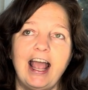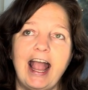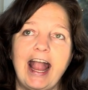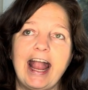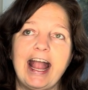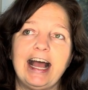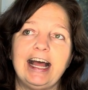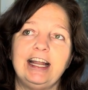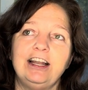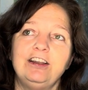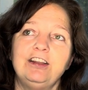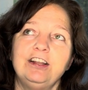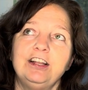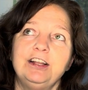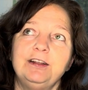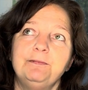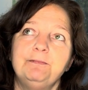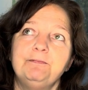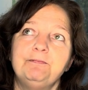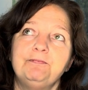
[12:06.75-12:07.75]
And
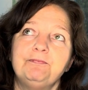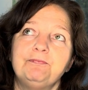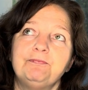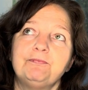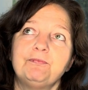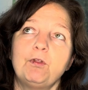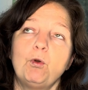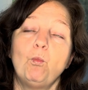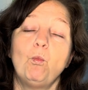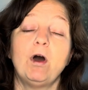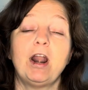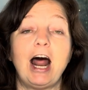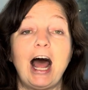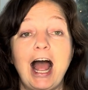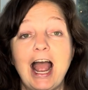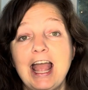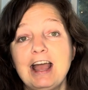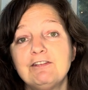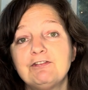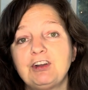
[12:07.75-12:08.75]
what
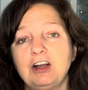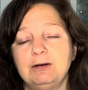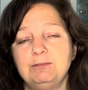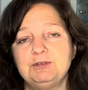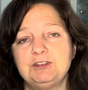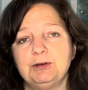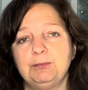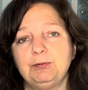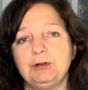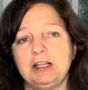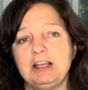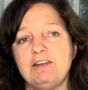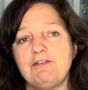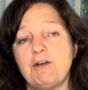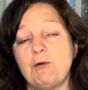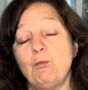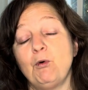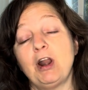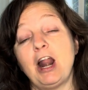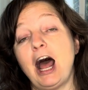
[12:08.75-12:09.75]
I have come to believe
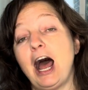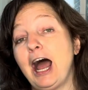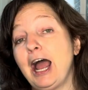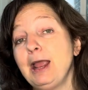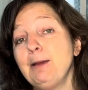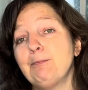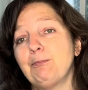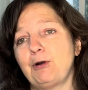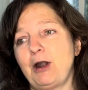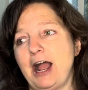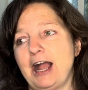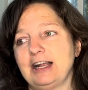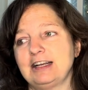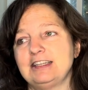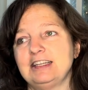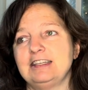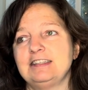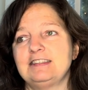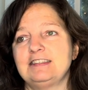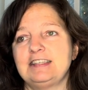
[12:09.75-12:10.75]
and what I
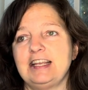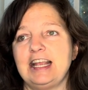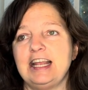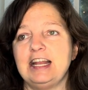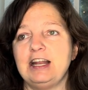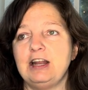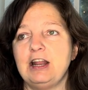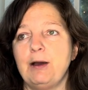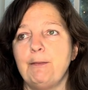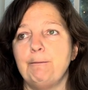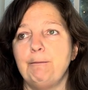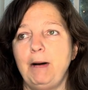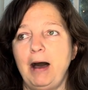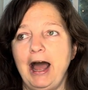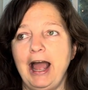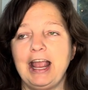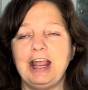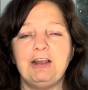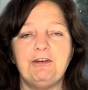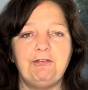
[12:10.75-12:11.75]
practice in
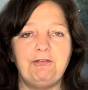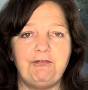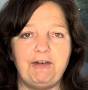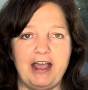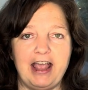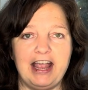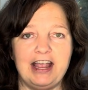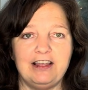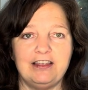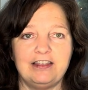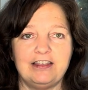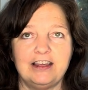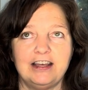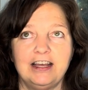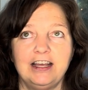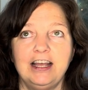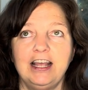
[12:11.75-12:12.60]
my faith